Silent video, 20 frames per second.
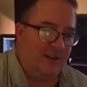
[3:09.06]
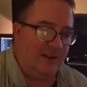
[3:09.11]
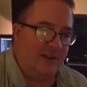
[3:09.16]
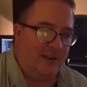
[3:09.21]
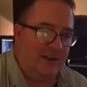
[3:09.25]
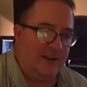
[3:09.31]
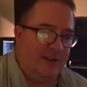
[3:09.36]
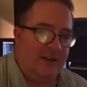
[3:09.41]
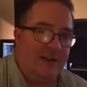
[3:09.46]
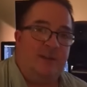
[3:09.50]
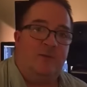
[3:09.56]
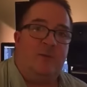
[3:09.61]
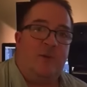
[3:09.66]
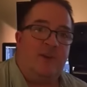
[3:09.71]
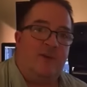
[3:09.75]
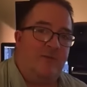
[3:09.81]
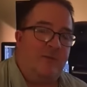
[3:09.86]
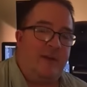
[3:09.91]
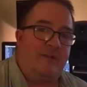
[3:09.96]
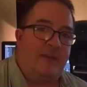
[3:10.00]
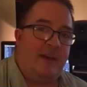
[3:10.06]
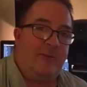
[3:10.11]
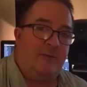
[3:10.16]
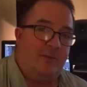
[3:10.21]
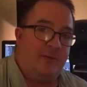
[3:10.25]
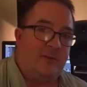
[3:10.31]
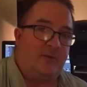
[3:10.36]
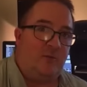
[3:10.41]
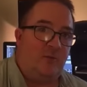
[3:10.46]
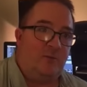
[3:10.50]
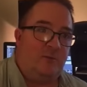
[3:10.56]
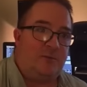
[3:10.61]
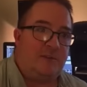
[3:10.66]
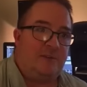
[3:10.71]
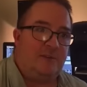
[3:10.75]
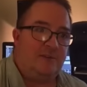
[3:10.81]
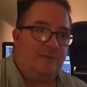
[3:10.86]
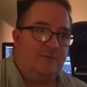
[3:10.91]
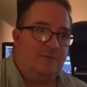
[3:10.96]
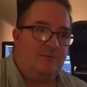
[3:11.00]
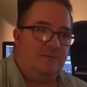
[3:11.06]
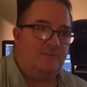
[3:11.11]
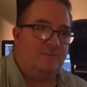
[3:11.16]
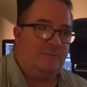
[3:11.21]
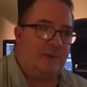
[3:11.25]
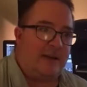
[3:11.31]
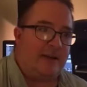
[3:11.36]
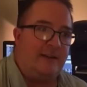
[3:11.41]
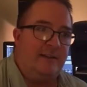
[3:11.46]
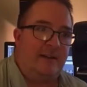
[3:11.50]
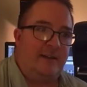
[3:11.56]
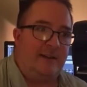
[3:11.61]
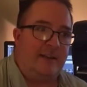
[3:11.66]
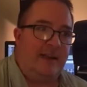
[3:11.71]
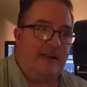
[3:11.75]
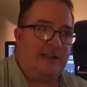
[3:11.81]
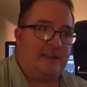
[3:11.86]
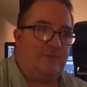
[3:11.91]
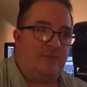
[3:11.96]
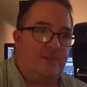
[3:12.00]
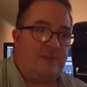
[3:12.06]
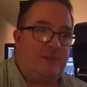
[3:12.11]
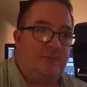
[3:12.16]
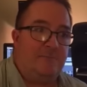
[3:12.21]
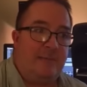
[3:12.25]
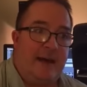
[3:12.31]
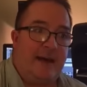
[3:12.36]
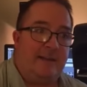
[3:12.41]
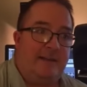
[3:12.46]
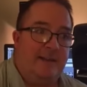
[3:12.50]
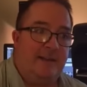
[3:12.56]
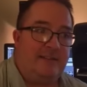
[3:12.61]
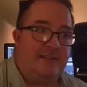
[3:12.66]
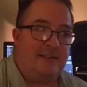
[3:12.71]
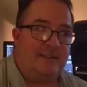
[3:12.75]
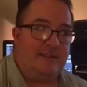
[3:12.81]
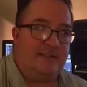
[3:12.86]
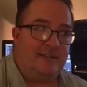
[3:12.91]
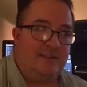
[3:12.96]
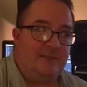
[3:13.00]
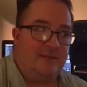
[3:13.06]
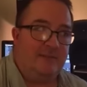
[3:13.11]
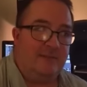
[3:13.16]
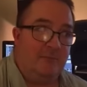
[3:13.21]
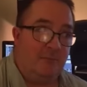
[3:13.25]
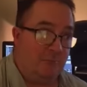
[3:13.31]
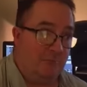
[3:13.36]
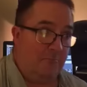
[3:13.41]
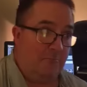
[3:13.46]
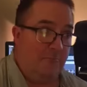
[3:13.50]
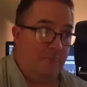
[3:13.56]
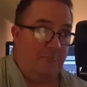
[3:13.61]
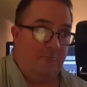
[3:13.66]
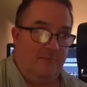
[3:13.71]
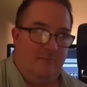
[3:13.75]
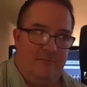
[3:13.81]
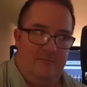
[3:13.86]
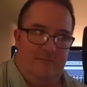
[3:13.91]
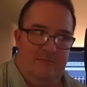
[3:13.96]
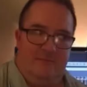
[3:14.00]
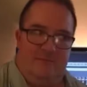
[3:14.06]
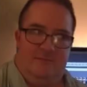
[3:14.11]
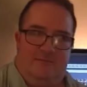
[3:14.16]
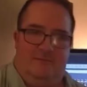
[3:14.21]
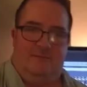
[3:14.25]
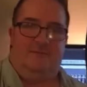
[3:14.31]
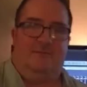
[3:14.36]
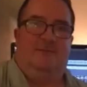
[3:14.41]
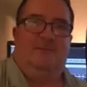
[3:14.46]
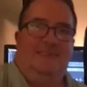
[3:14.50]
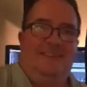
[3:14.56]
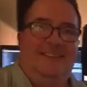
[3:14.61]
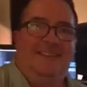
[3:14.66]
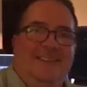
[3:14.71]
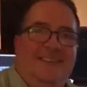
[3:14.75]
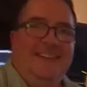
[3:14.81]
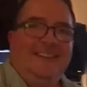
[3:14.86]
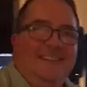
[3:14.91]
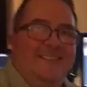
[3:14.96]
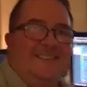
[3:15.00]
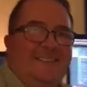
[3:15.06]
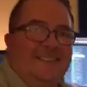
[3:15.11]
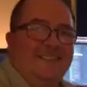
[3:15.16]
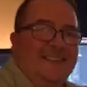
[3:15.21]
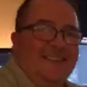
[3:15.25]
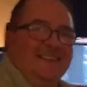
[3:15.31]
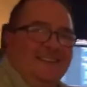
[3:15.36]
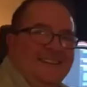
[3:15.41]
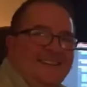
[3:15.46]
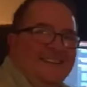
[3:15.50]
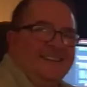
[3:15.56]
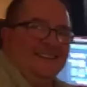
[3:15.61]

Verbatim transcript: And one of my favorite groups back in the days was Madness. Ah, yes. Yeah, we talked about yeah, that. Yeah, I